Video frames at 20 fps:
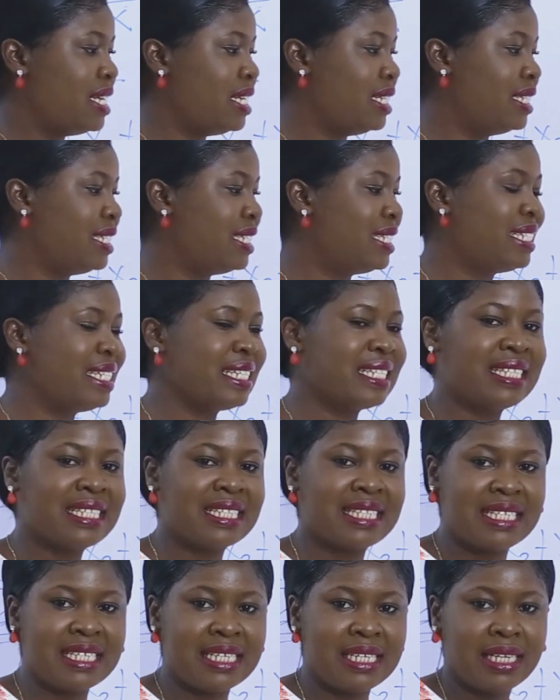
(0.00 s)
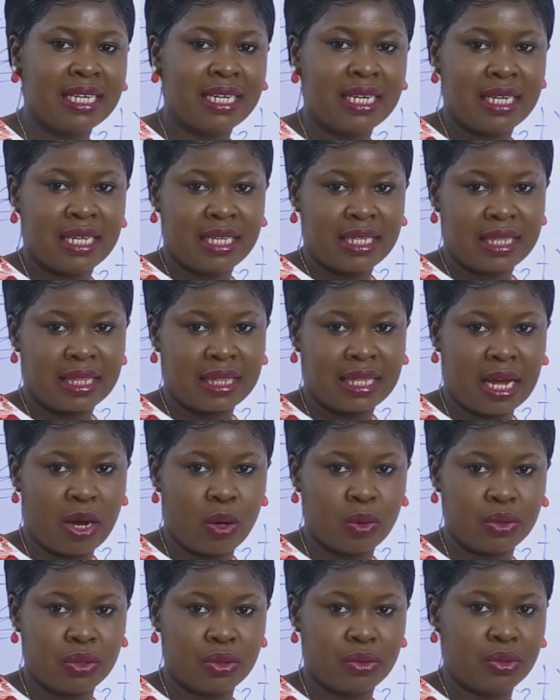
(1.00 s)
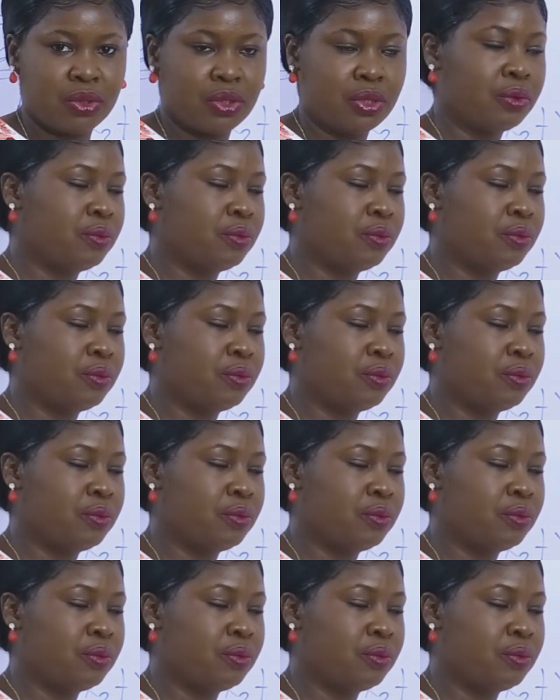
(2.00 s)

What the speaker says: is 60,000.